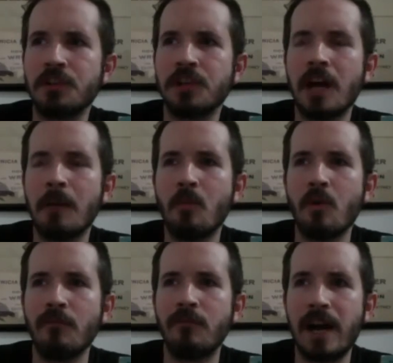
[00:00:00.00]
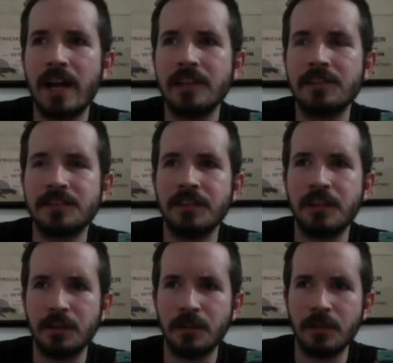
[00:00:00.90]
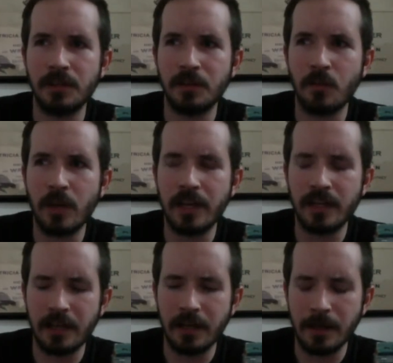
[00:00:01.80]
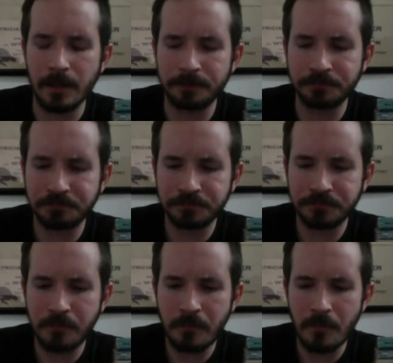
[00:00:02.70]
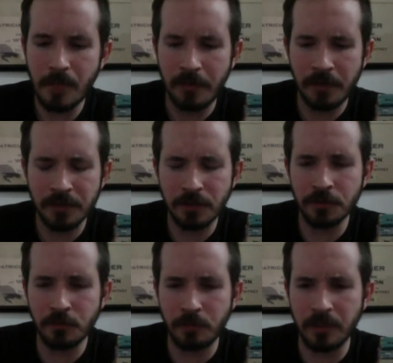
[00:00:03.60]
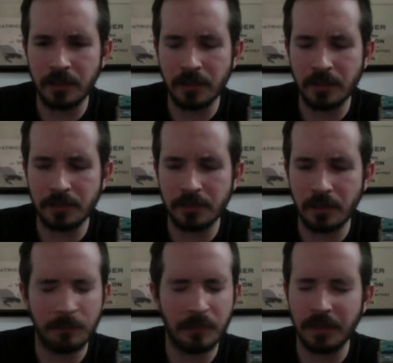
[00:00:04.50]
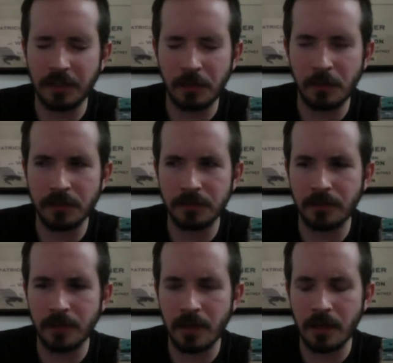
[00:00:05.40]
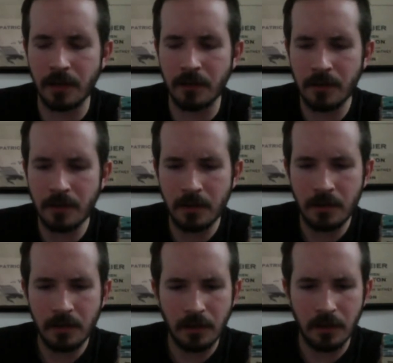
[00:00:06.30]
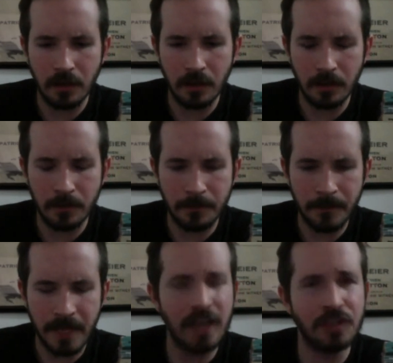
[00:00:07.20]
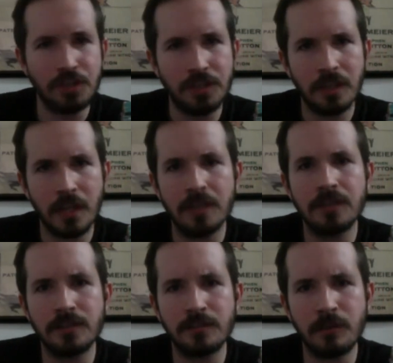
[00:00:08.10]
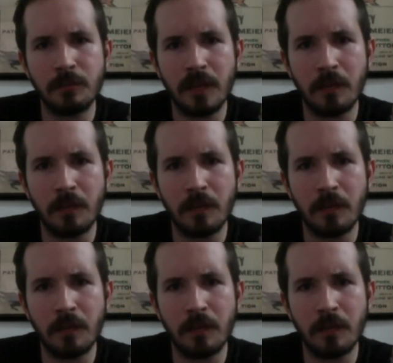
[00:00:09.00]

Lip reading: a lot more violence in the way that I think it's also Piccadilly Western. Edge is written by a